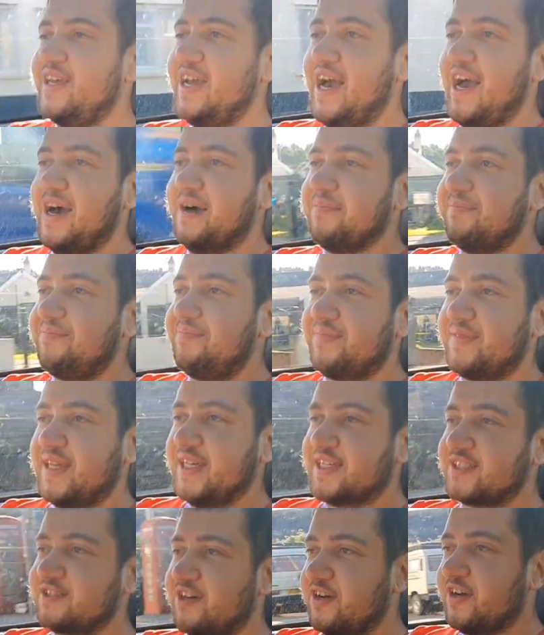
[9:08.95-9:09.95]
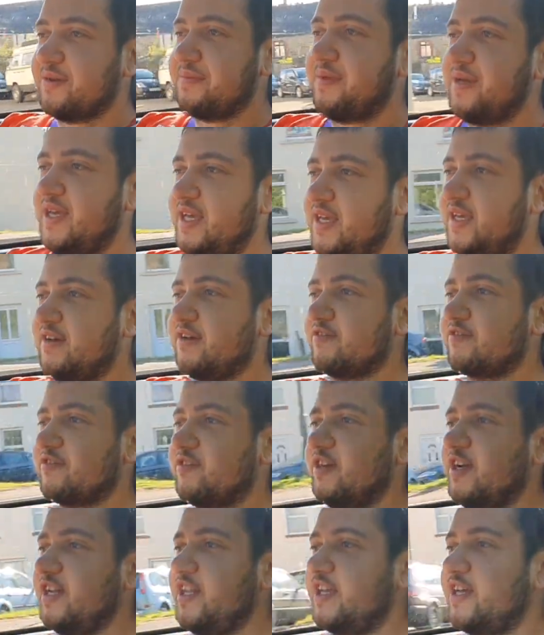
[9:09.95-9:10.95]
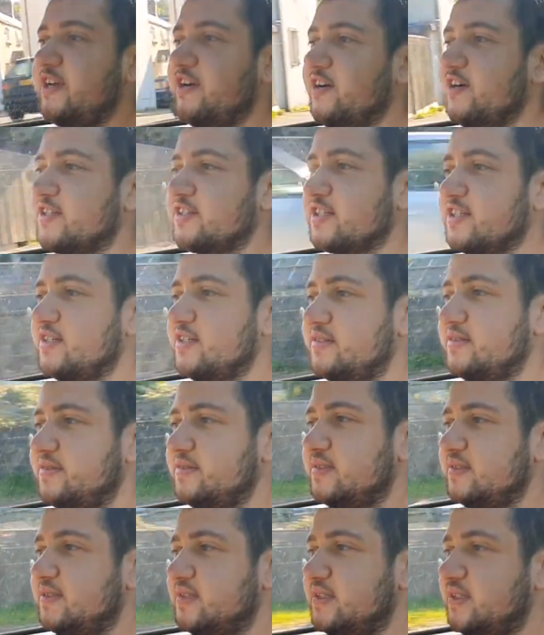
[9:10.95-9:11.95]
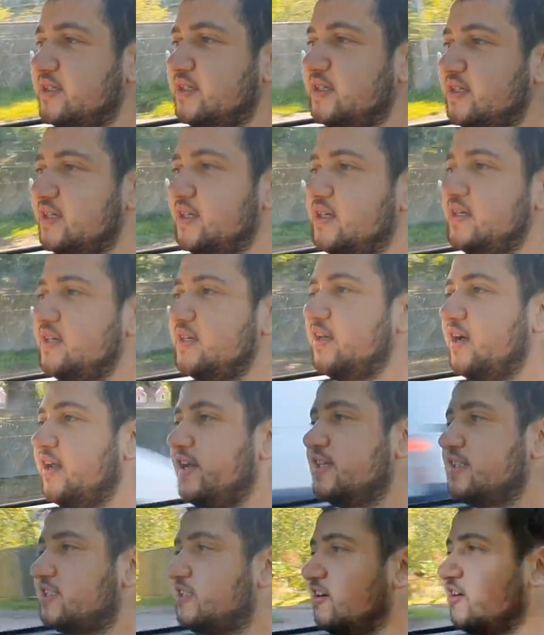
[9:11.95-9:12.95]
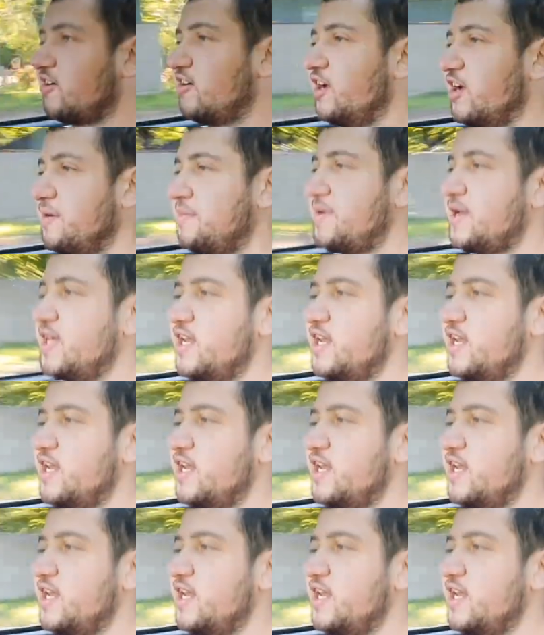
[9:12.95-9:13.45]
yeah, it's going to be really good. Like, there's not going to be